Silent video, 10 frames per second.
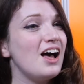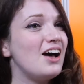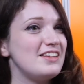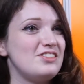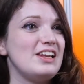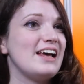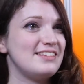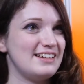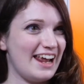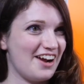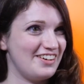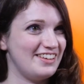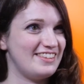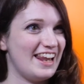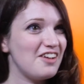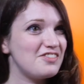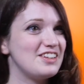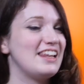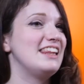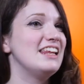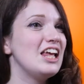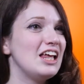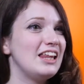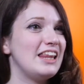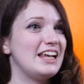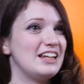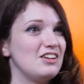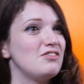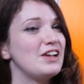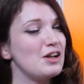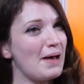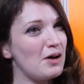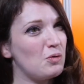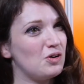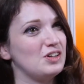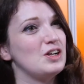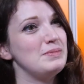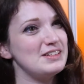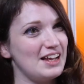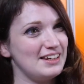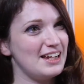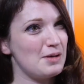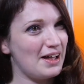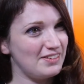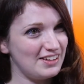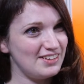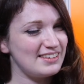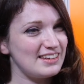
Are there still accident areas left? And then they can think about what can be done about those.